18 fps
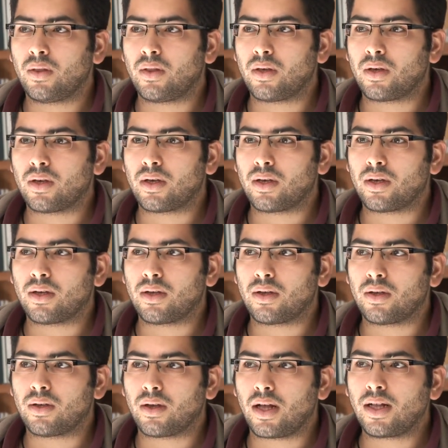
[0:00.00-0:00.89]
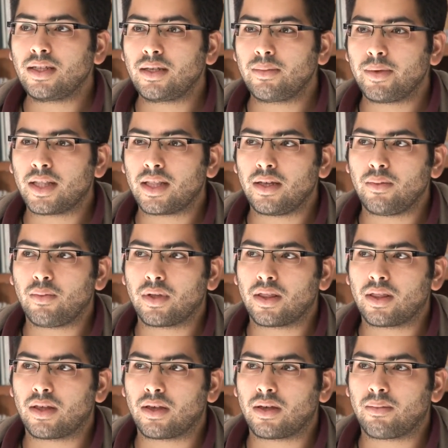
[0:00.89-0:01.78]
ultimately,
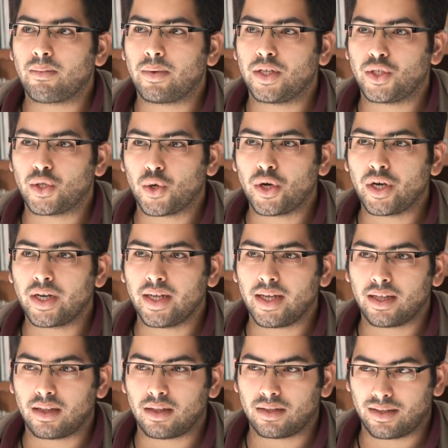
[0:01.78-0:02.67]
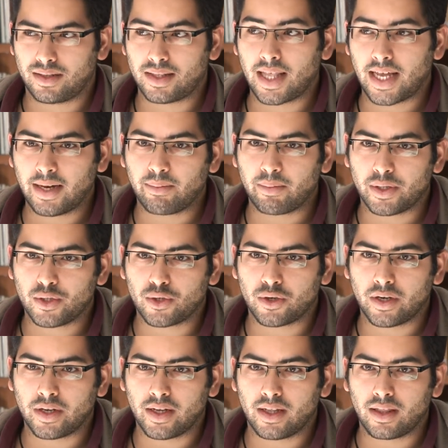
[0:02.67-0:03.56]
what the majority, the slight
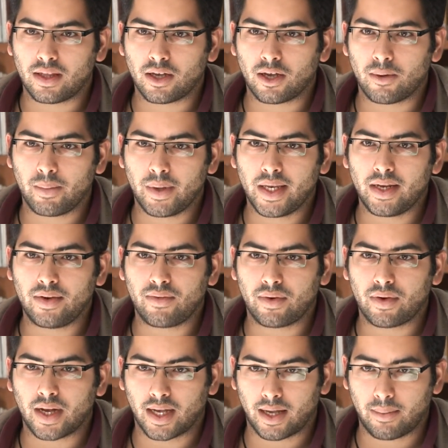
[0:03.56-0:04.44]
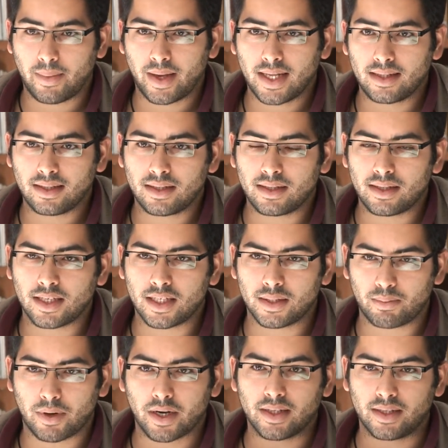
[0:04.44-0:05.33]
majority in the committee recommends
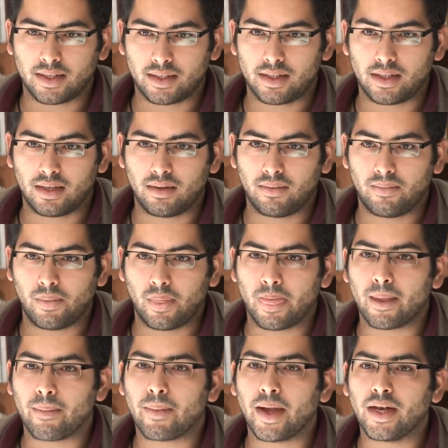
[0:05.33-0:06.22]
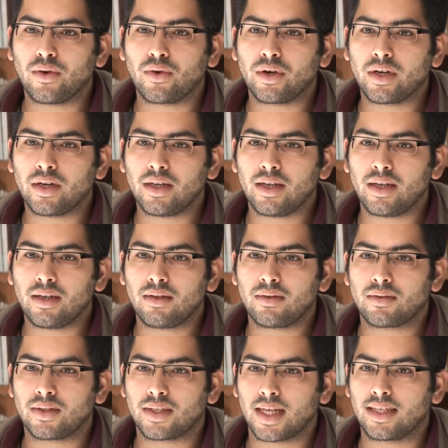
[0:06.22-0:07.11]
is partition. The minority
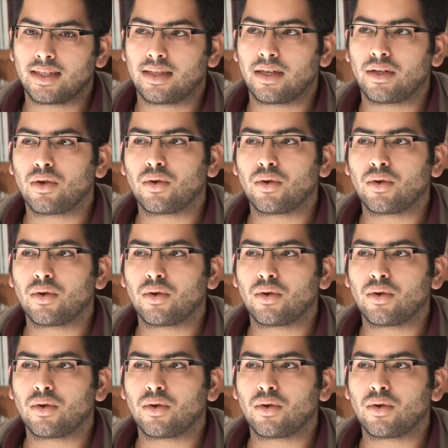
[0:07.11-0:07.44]
says that